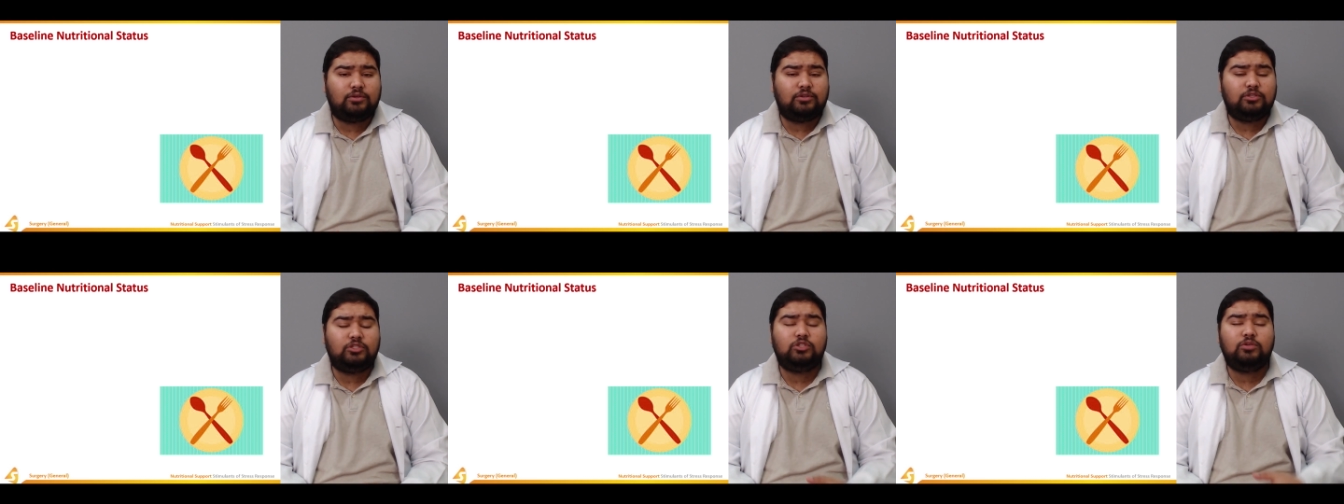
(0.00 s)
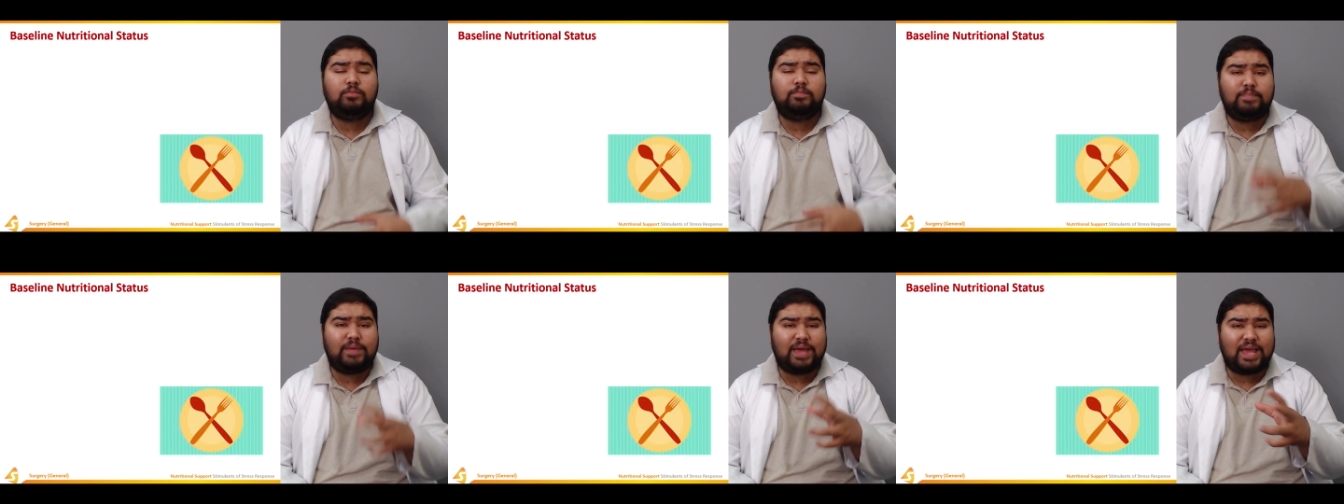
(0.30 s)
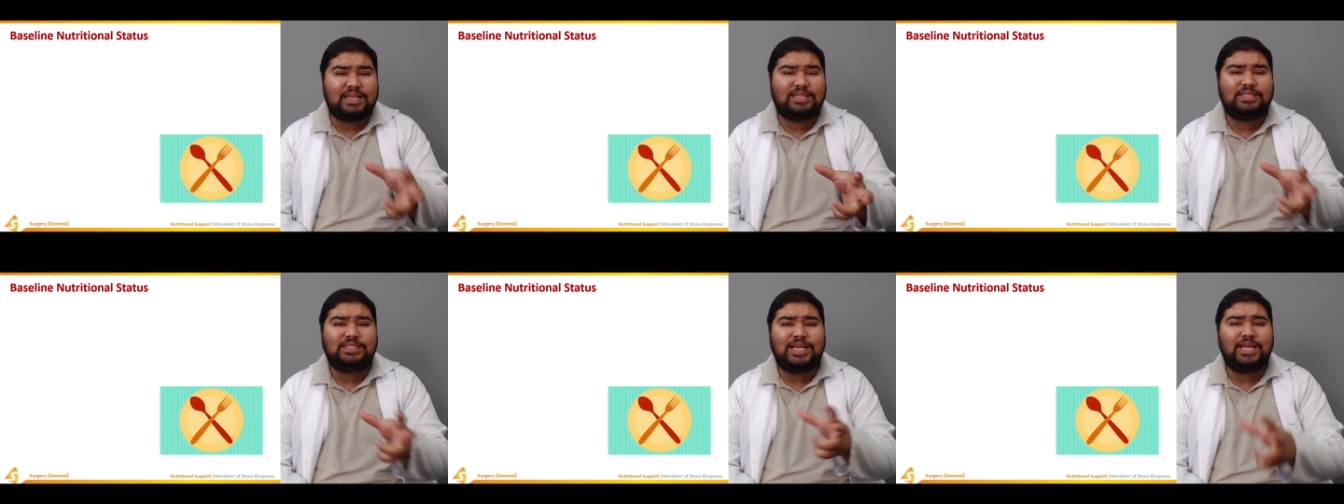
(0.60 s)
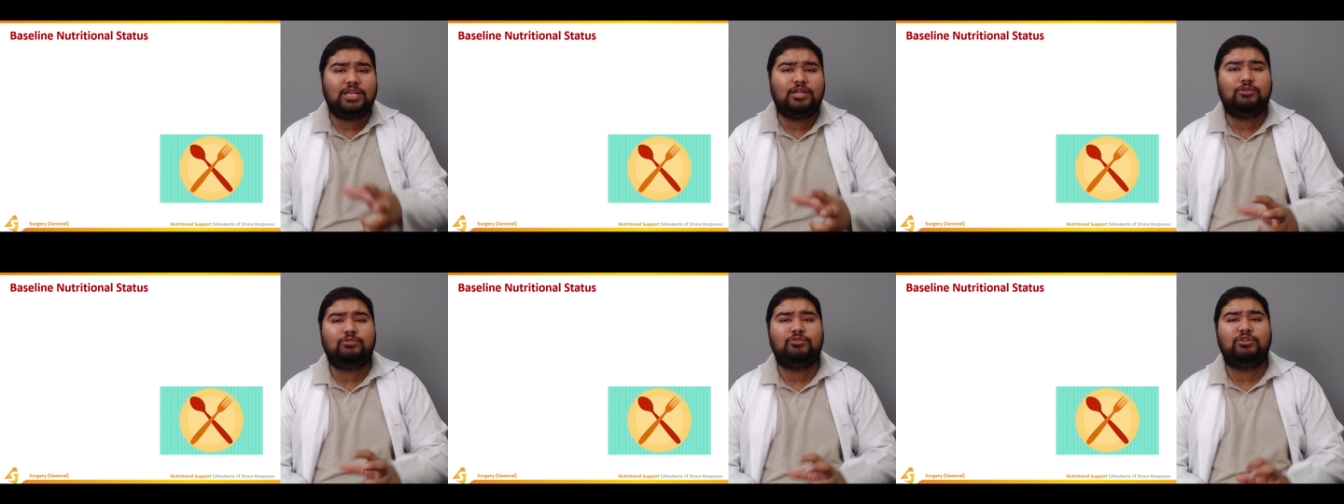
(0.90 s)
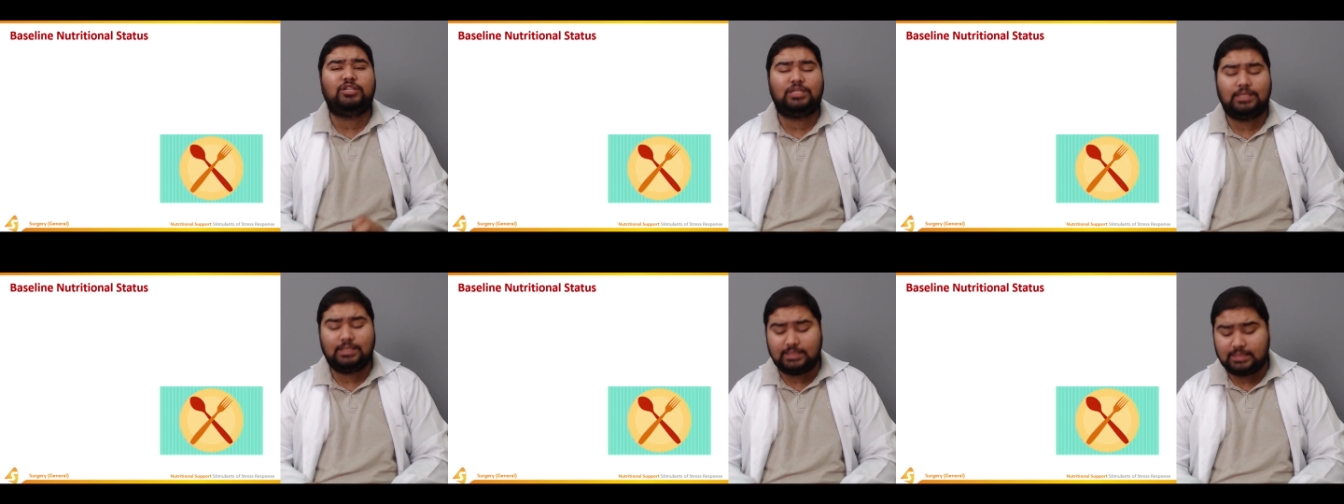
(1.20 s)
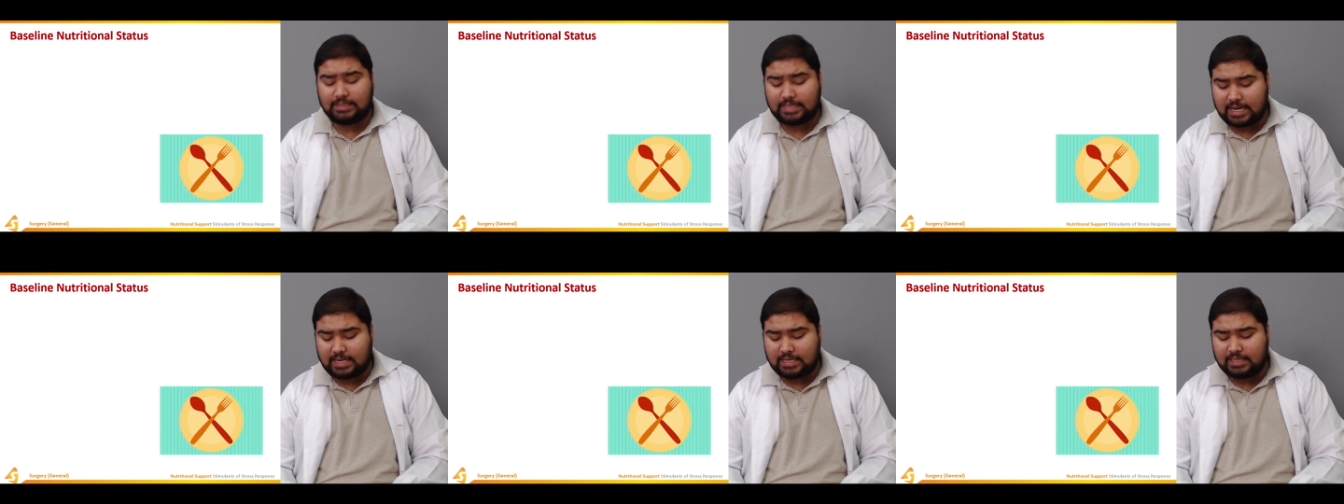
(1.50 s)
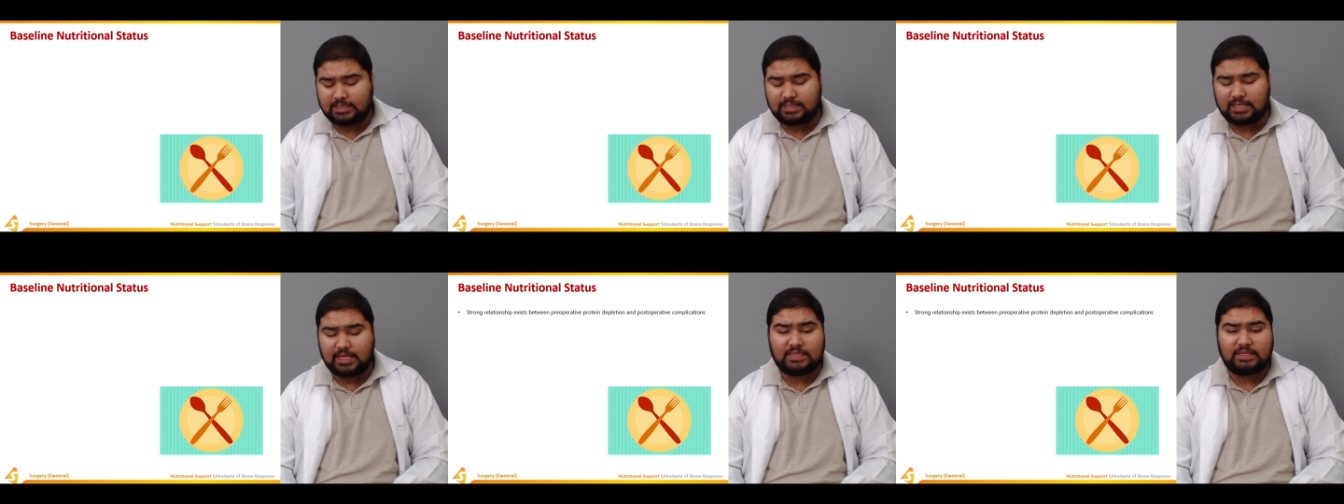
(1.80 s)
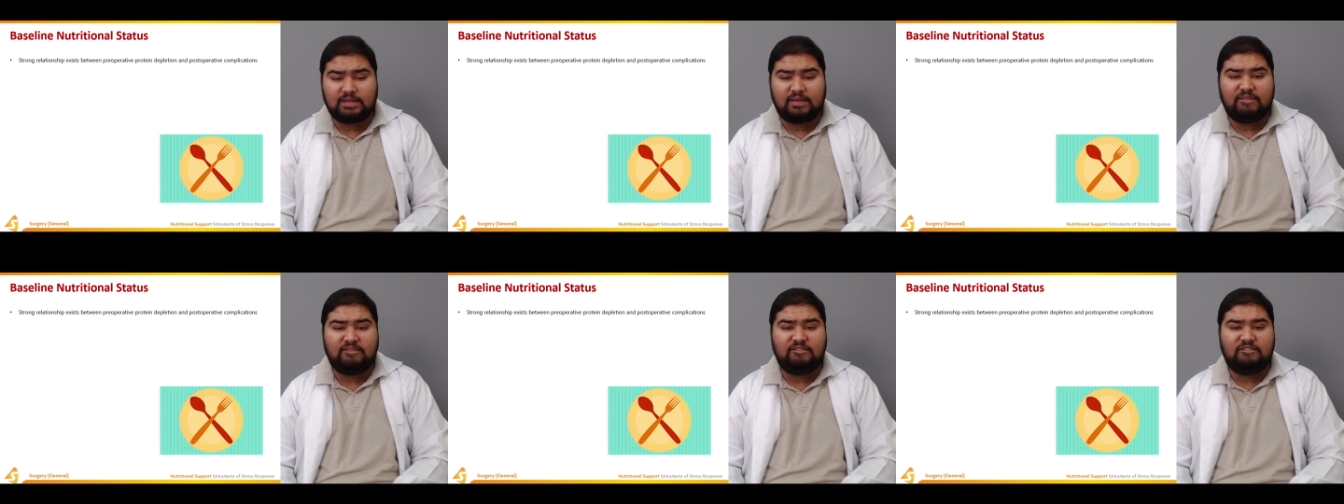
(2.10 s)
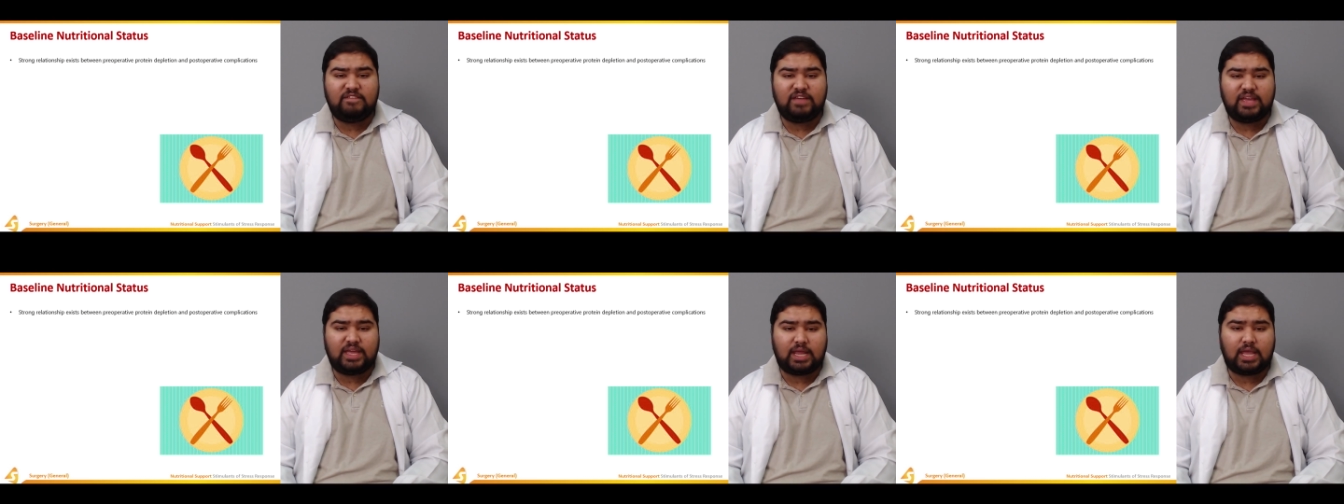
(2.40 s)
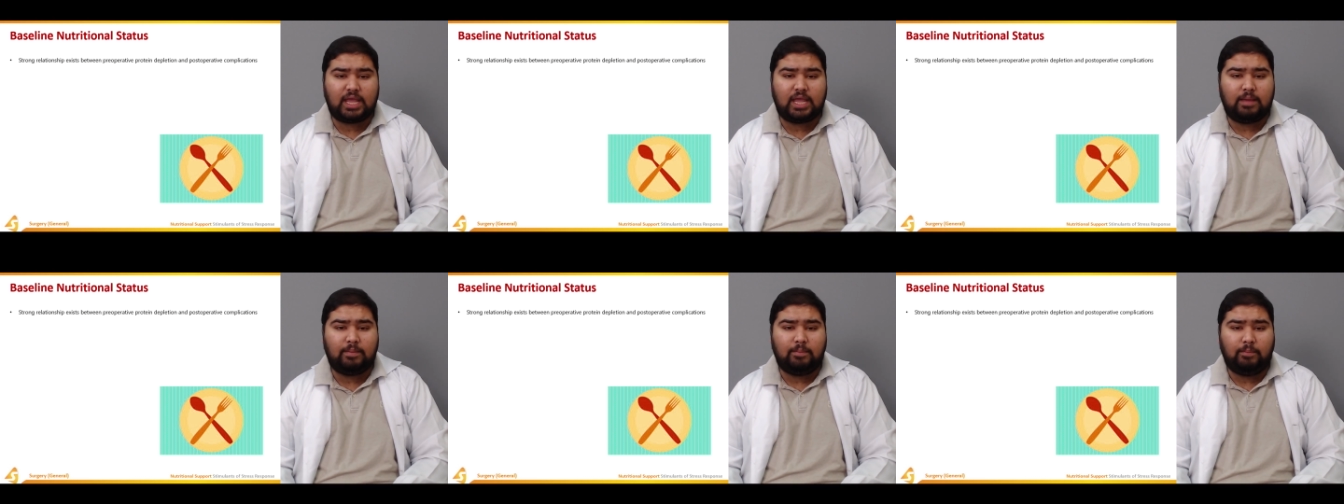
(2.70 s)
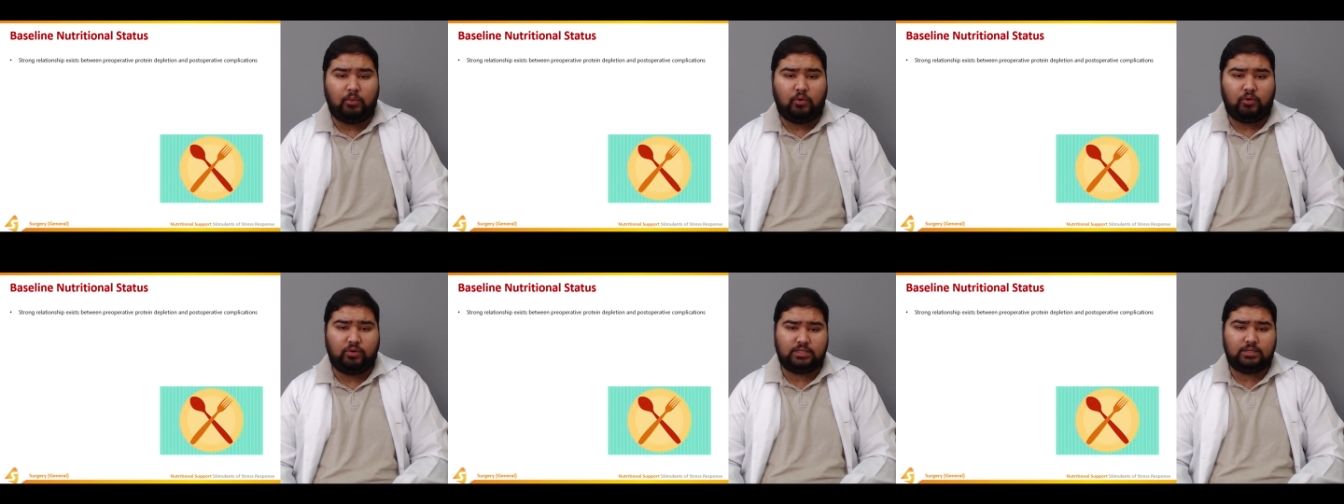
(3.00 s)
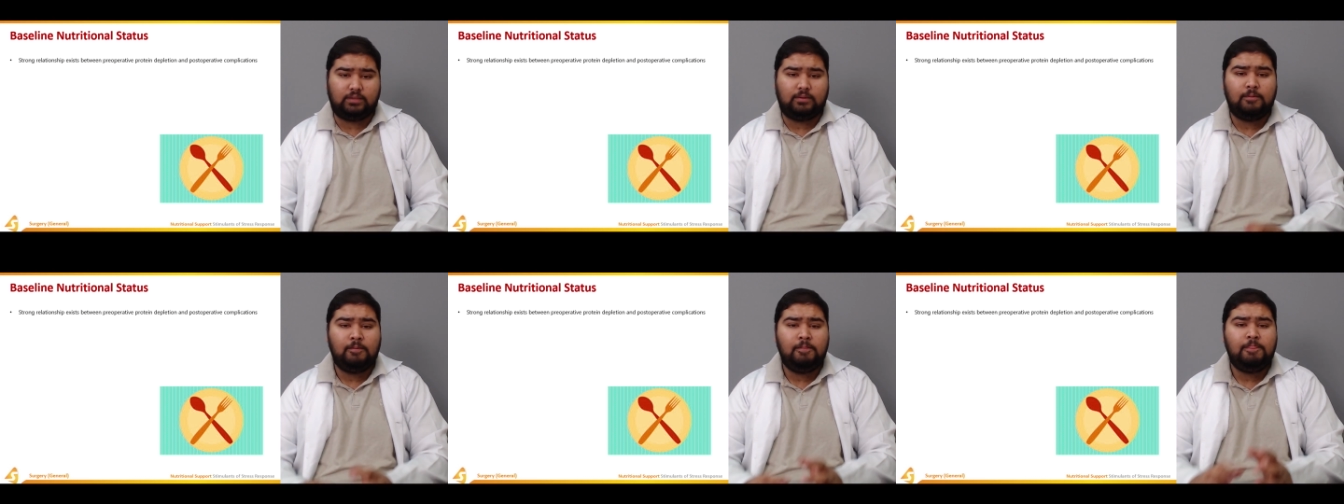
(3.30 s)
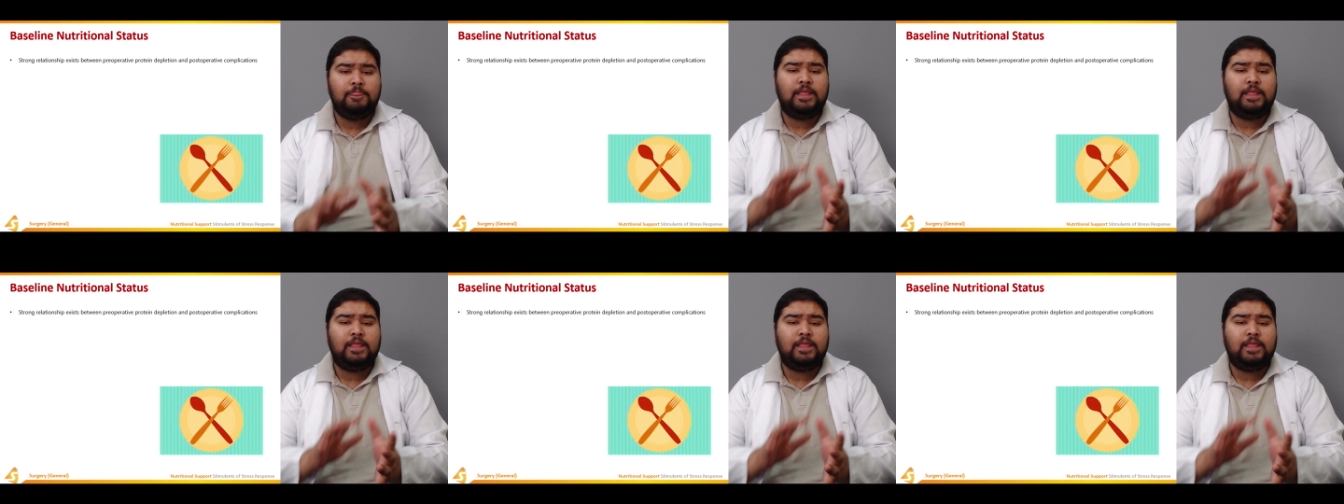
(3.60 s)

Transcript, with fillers: good so baseline nutritional status is very important